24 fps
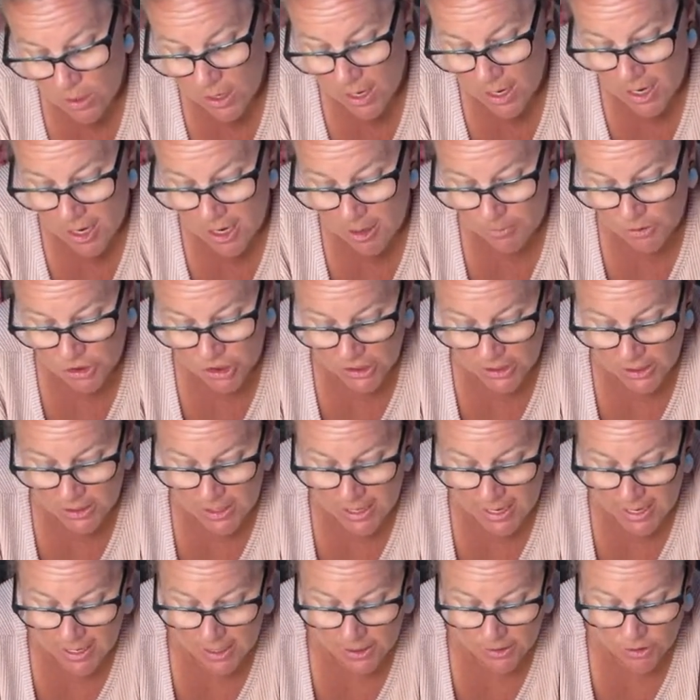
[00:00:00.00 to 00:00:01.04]
up, she
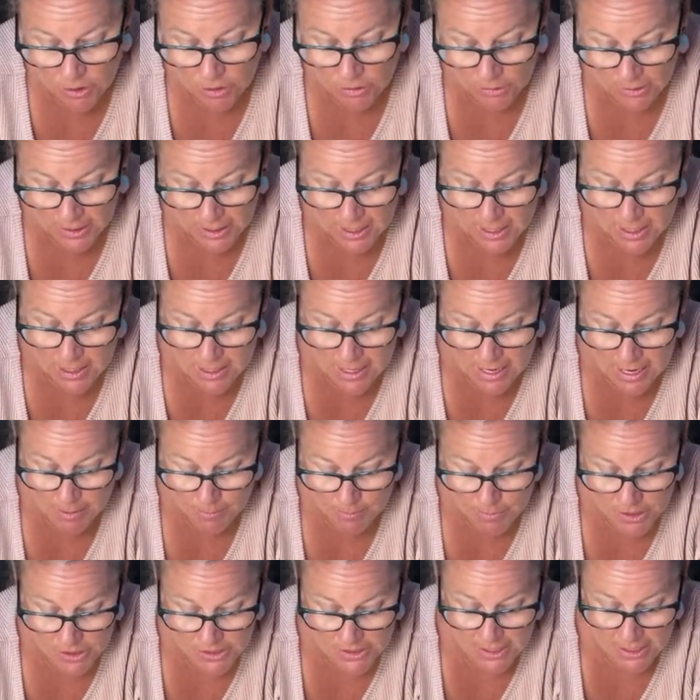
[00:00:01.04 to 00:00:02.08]
had her leg
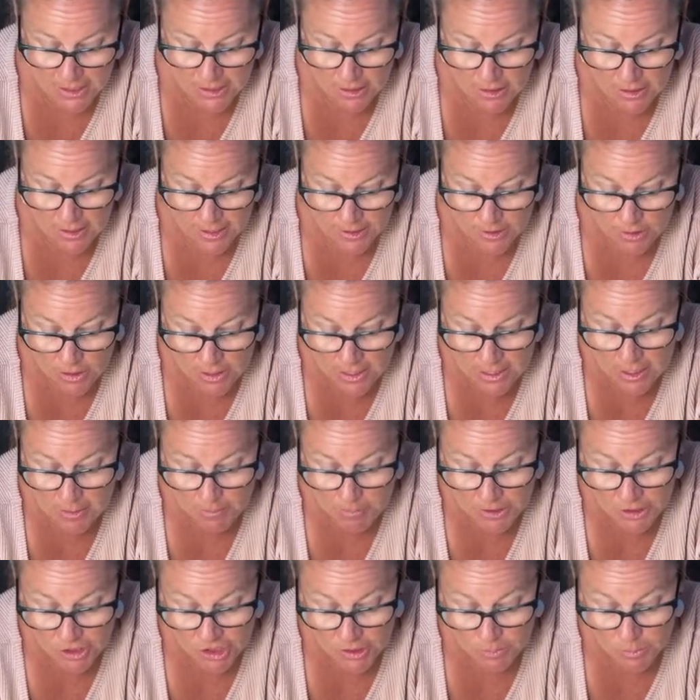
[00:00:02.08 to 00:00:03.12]
amputated at her hip,
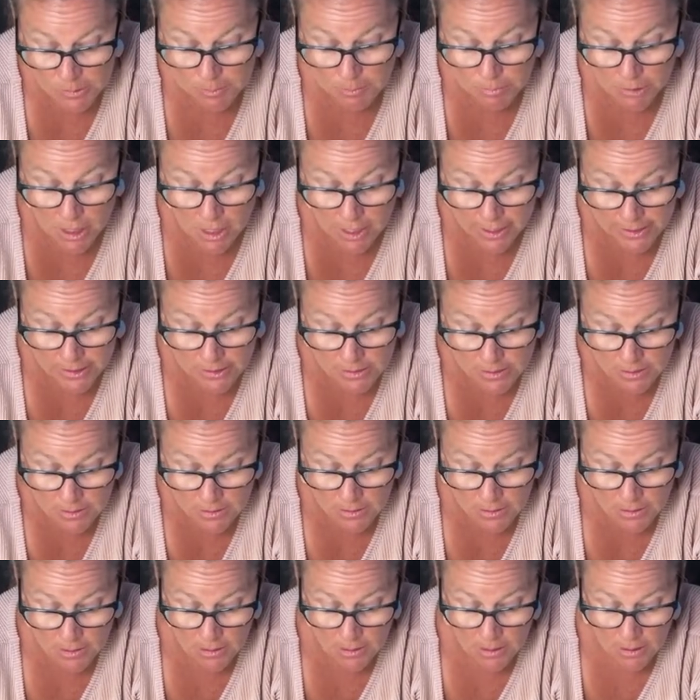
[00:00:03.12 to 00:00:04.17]
and she was blind.
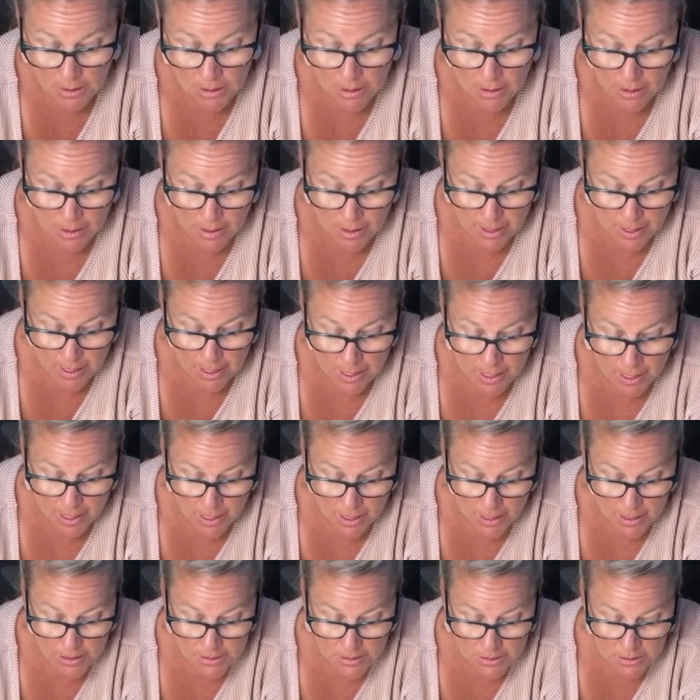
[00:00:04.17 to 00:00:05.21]

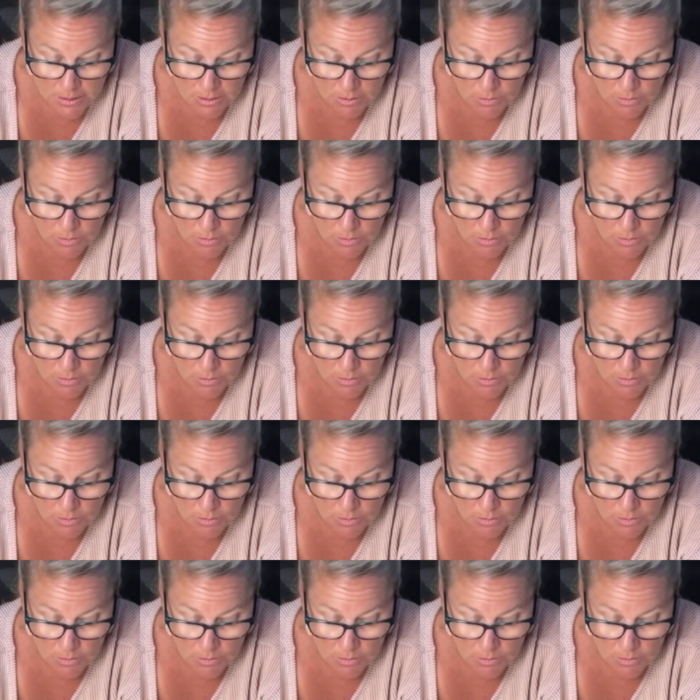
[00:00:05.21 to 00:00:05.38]
And